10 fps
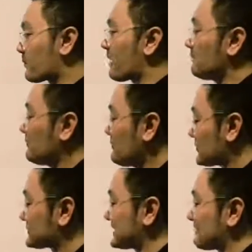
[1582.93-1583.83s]
The
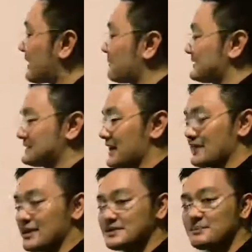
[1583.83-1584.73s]
problem with your CPAP
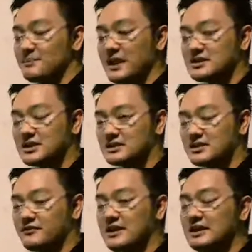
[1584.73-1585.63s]
is that there's
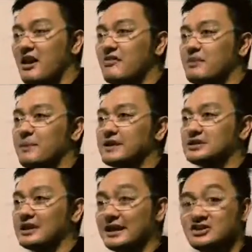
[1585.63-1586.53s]
the feeling of the
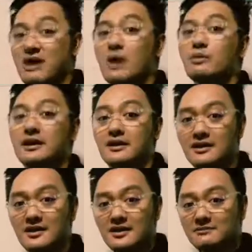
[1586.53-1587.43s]
patient like
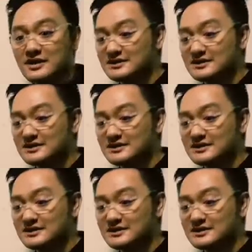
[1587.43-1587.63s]
drowning.